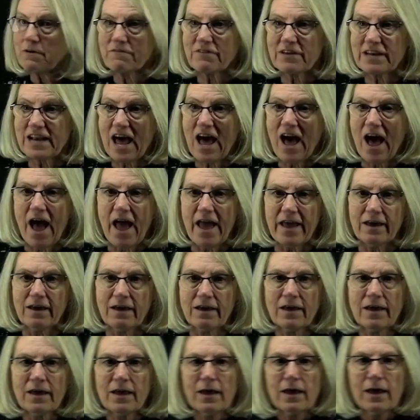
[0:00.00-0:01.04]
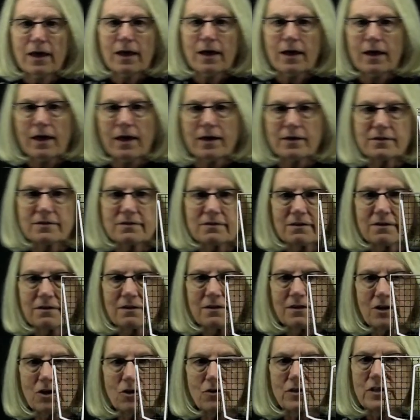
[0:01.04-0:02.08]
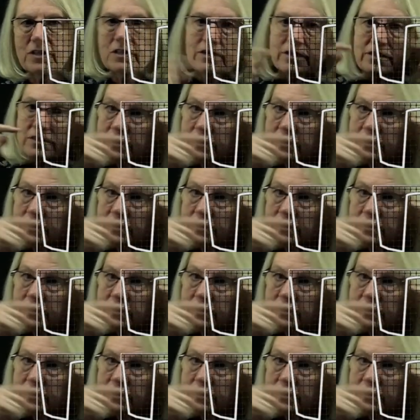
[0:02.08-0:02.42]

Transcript: of an eye. And, you know, like